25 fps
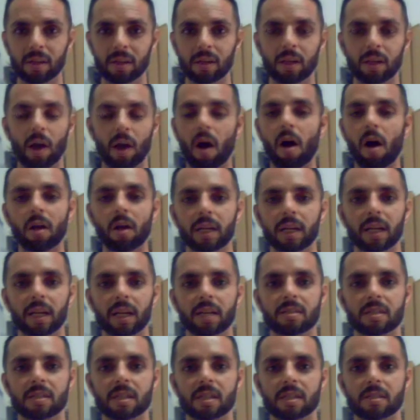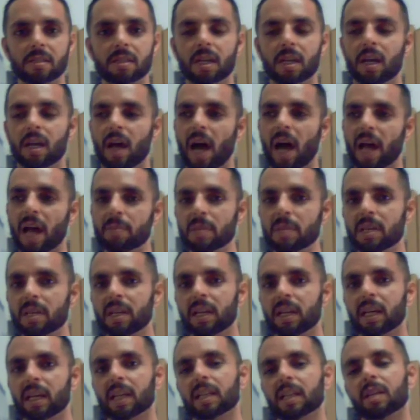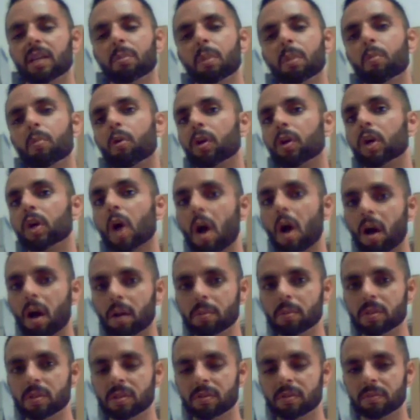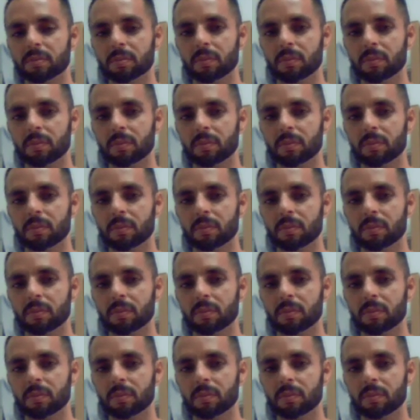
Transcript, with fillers: All it is I've been eating a little bit more carbs,